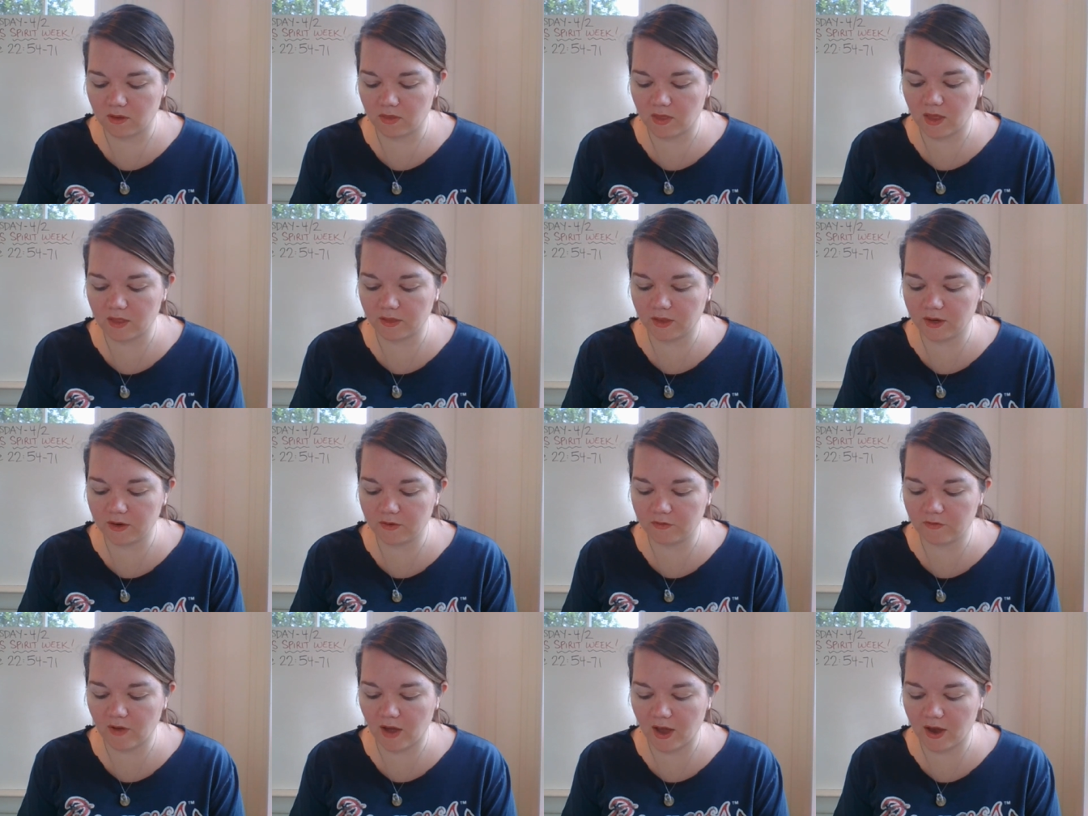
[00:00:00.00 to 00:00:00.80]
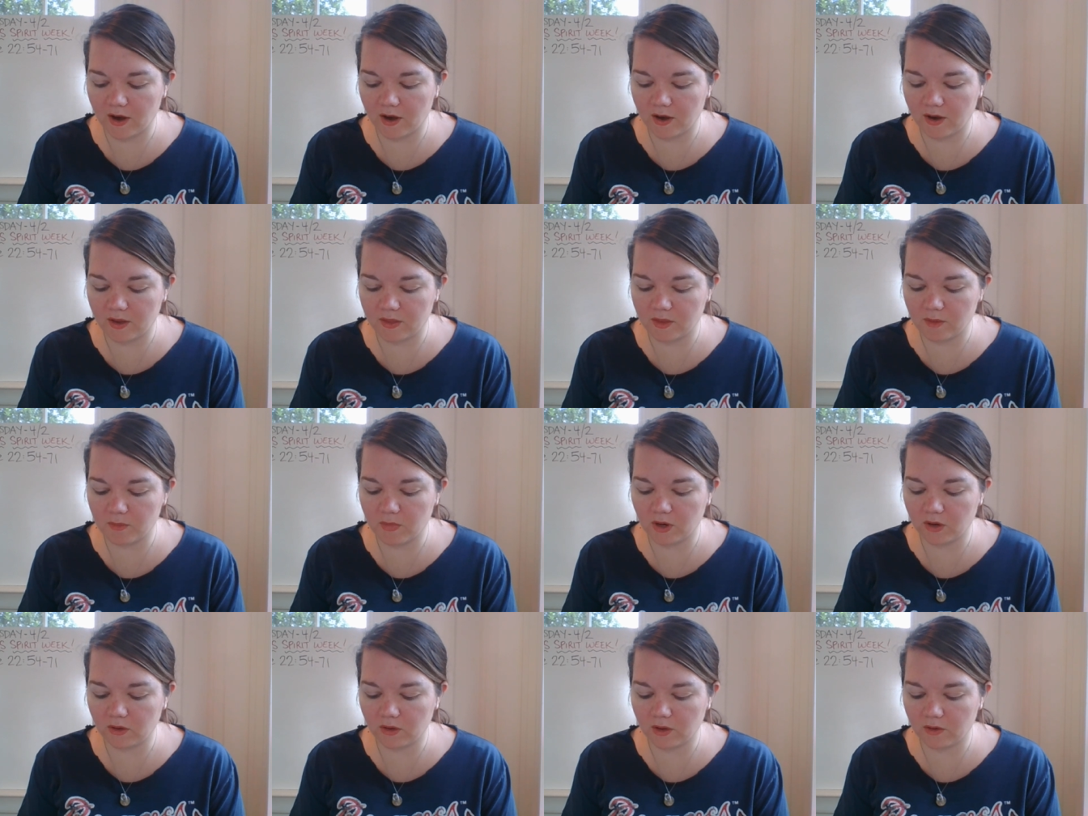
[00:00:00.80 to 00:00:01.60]
They lit a fire in the
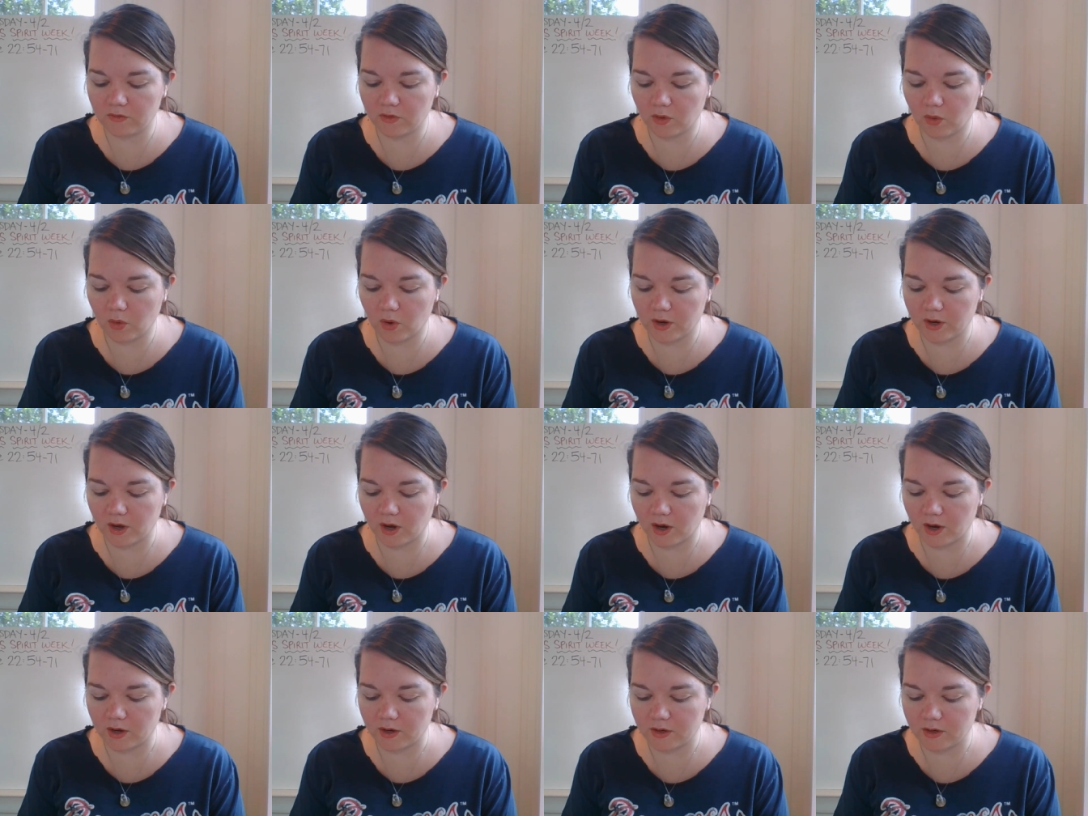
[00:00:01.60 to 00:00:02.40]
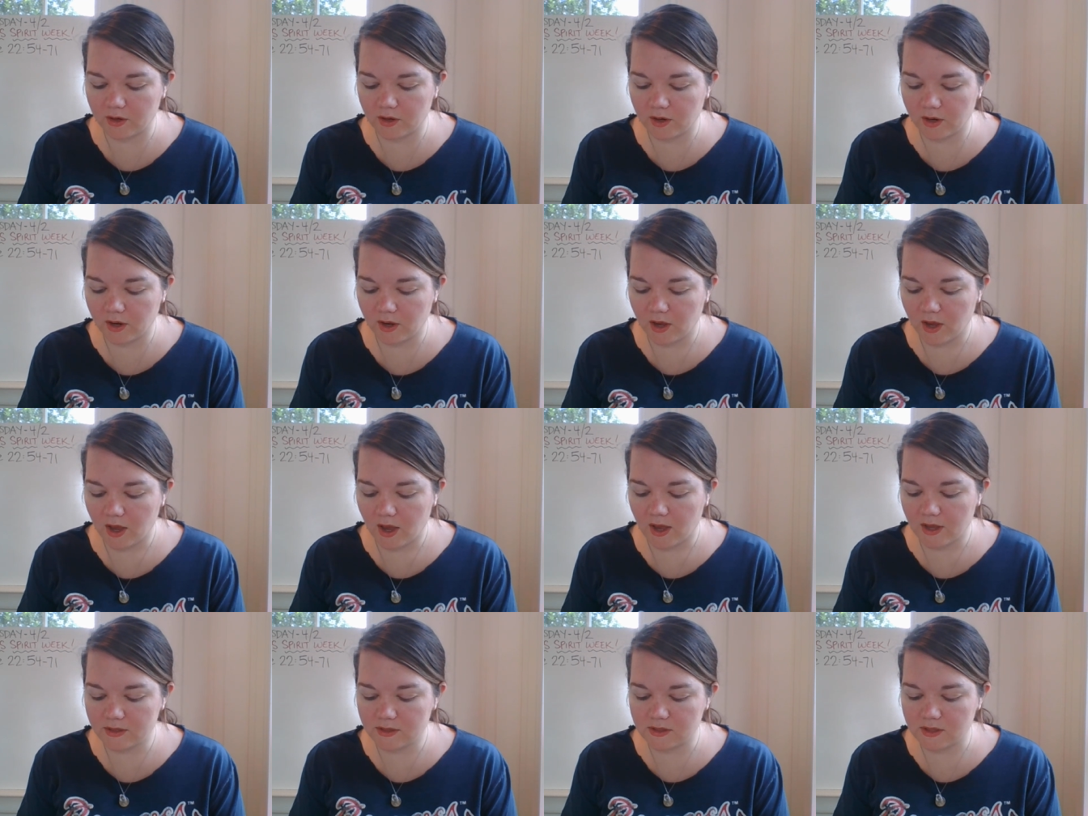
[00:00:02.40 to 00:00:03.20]
middle of the courtyard
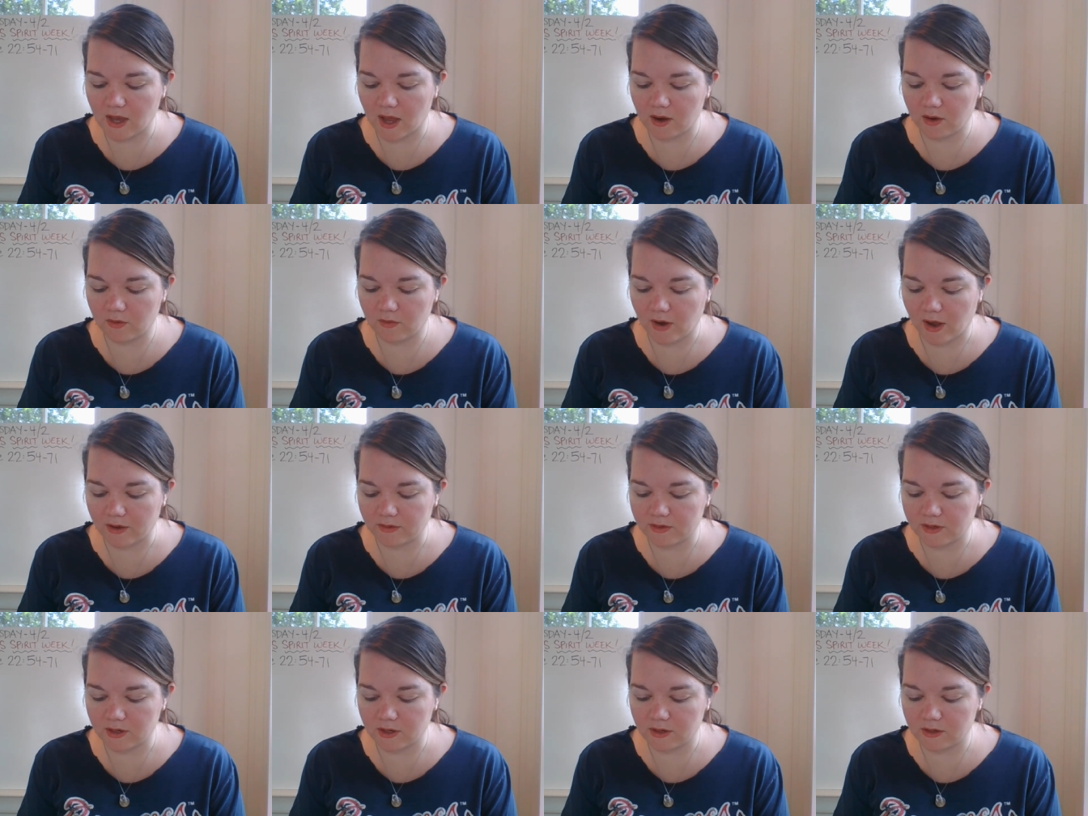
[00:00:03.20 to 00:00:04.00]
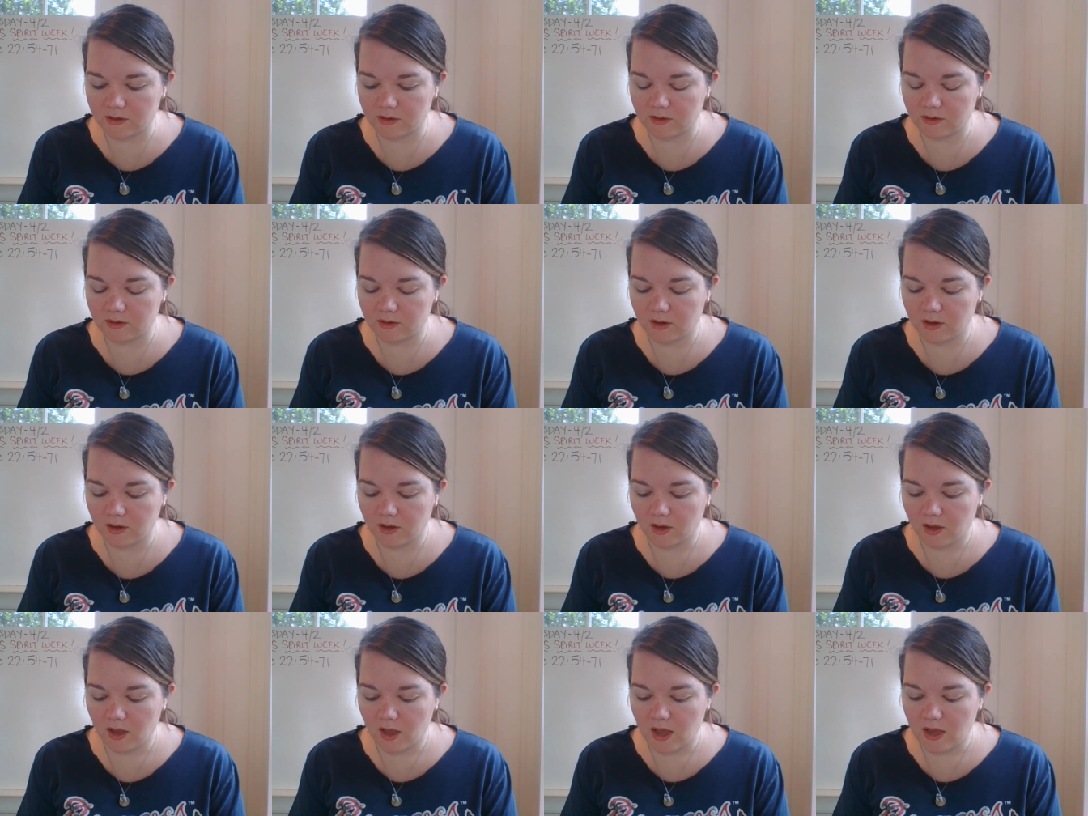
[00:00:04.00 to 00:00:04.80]
and sat around it,
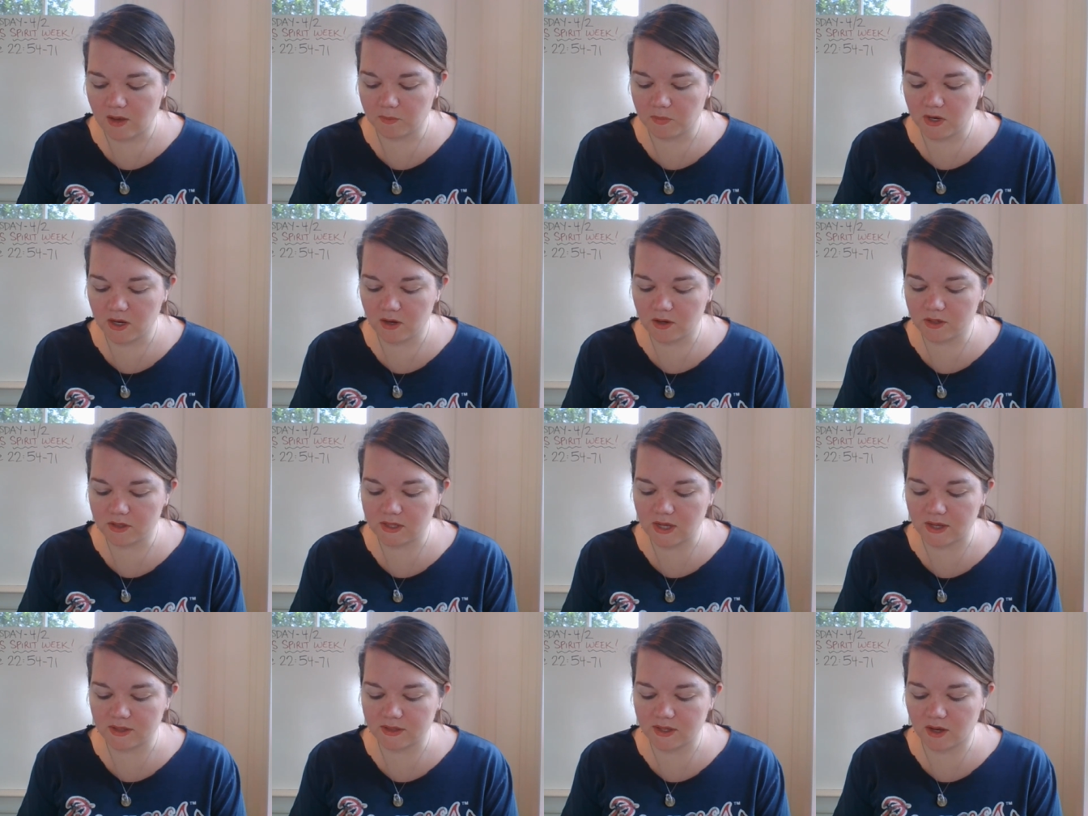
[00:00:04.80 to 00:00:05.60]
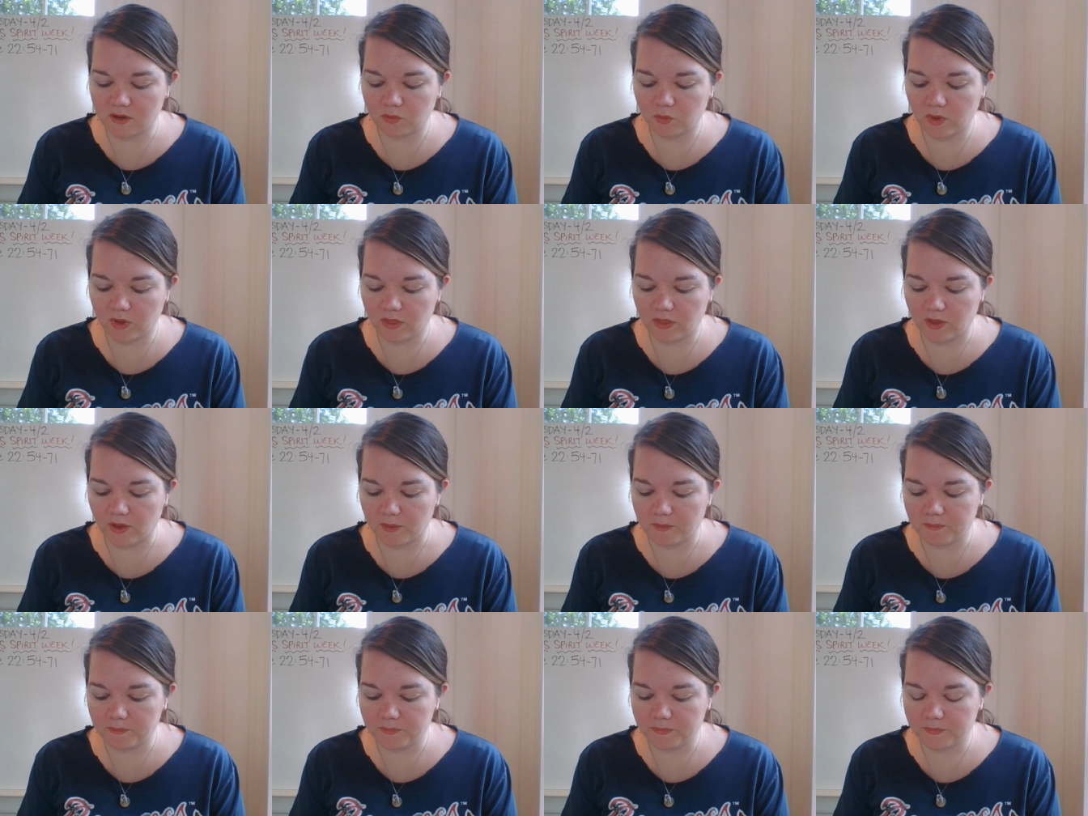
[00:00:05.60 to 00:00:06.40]
and Peter sat down with
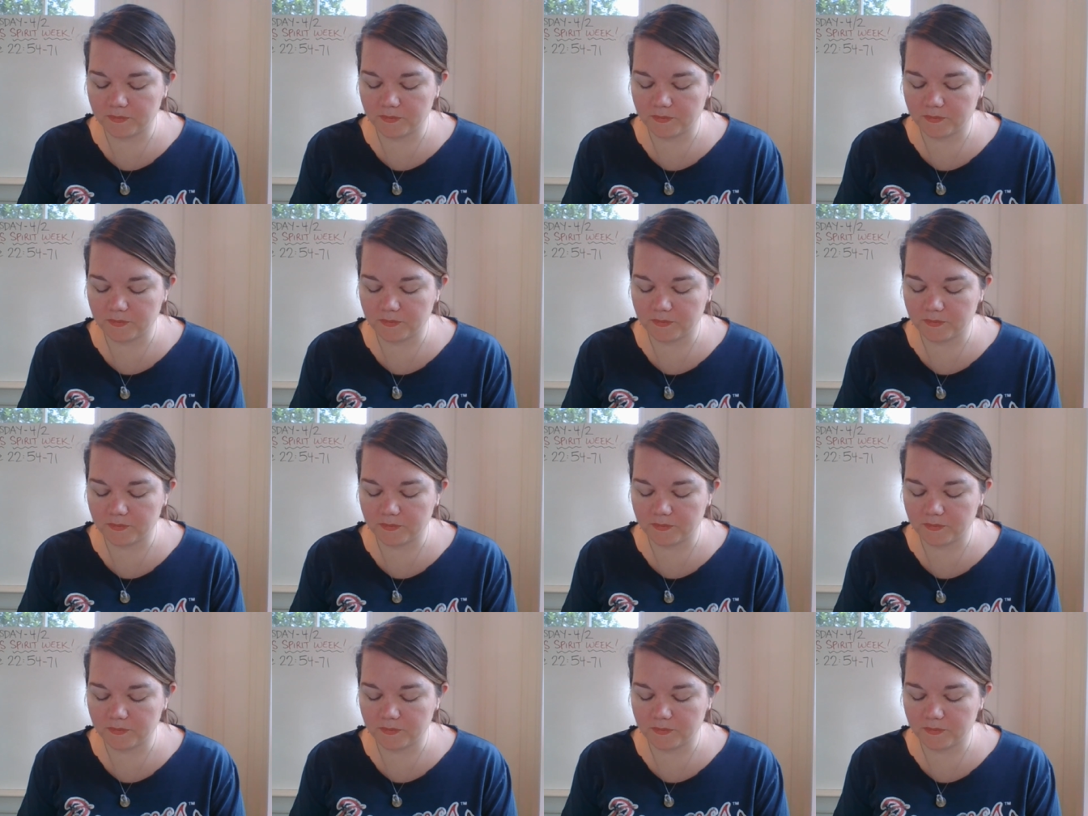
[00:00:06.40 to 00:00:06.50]
them.